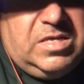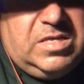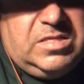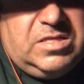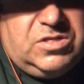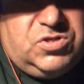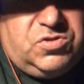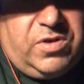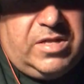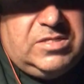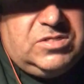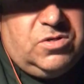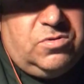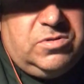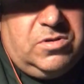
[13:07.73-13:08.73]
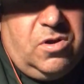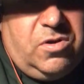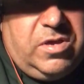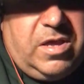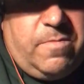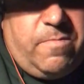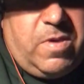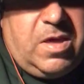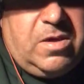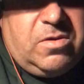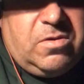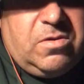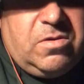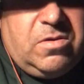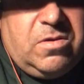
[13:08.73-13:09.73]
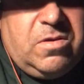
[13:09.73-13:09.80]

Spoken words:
the trend's only gonna get bigger.